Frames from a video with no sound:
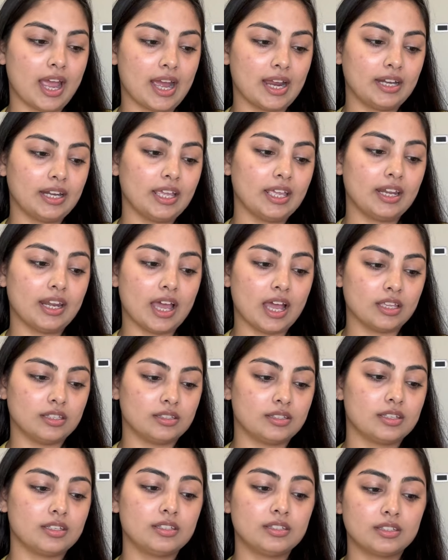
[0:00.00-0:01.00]
and
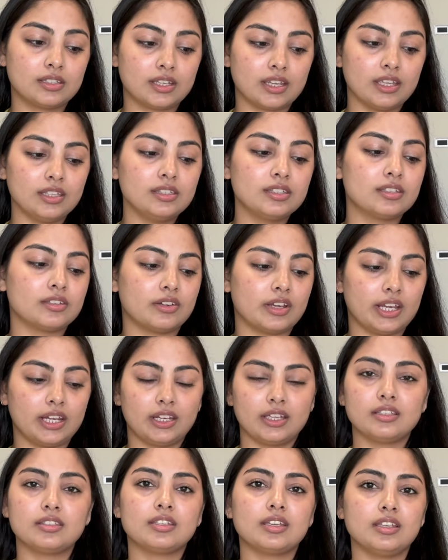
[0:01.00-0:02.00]
enhances skin's
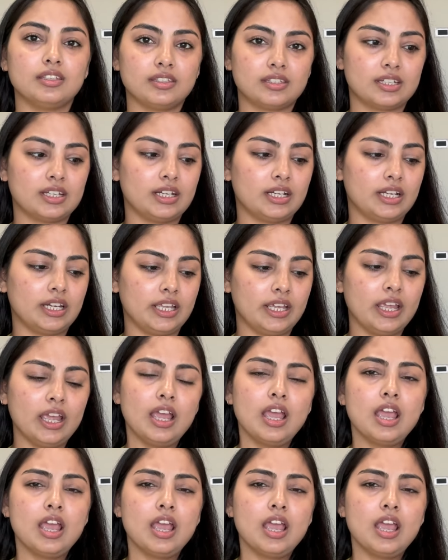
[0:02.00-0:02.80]
radiance instantly.